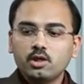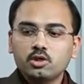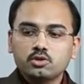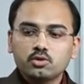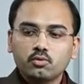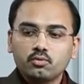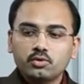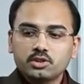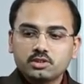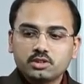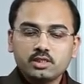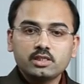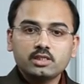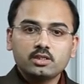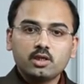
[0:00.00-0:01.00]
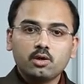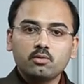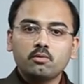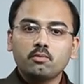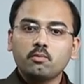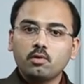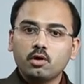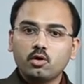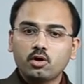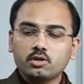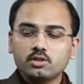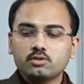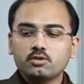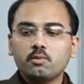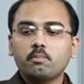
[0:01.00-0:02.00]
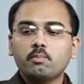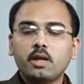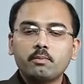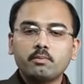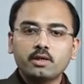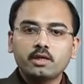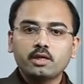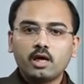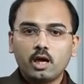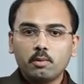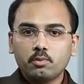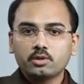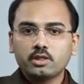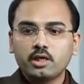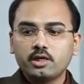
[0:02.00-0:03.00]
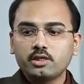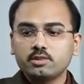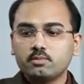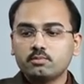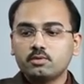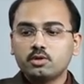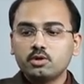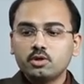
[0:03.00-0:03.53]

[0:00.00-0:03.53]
So we see now causes of primary hypothyroidism.